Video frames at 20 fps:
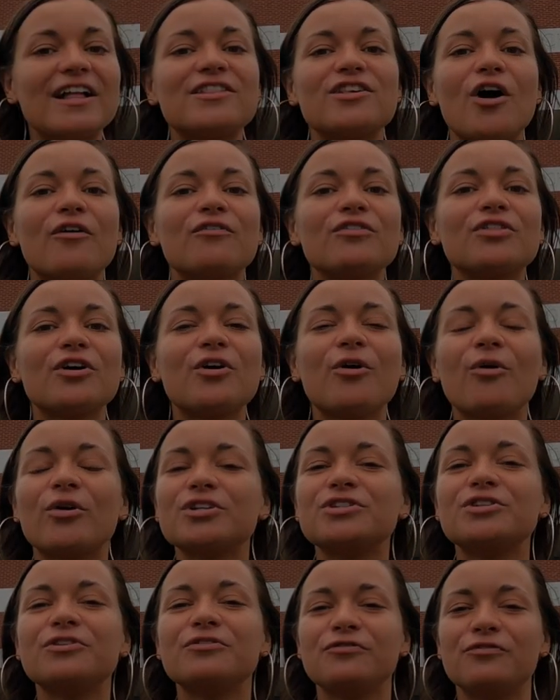that's over the
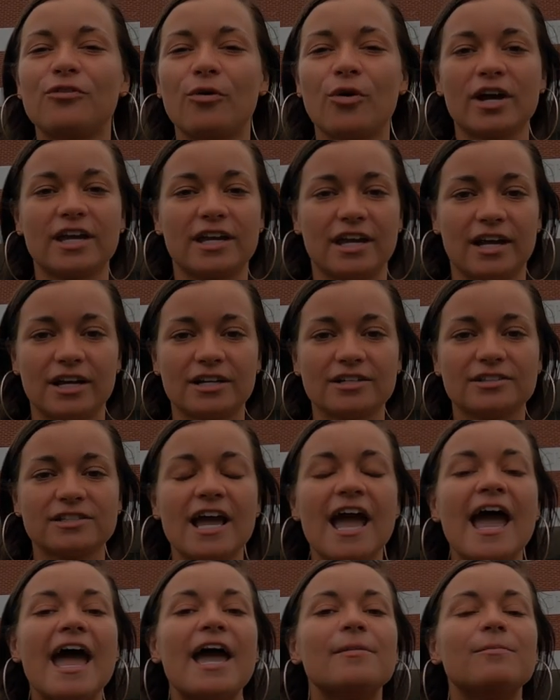course of four years.
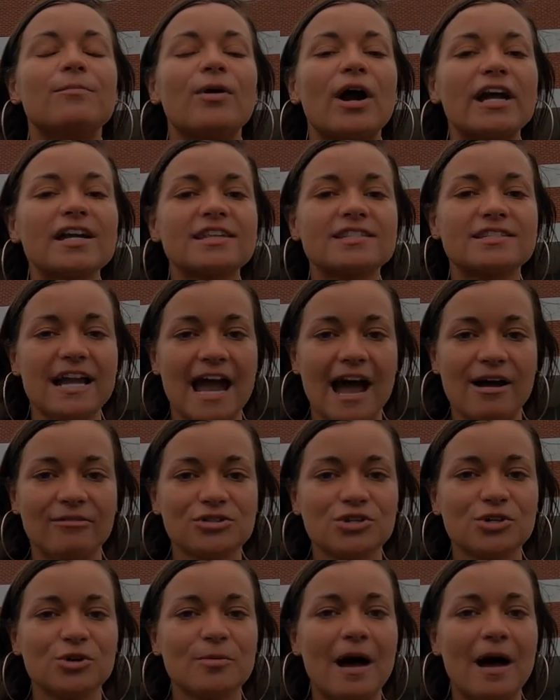It breaks down to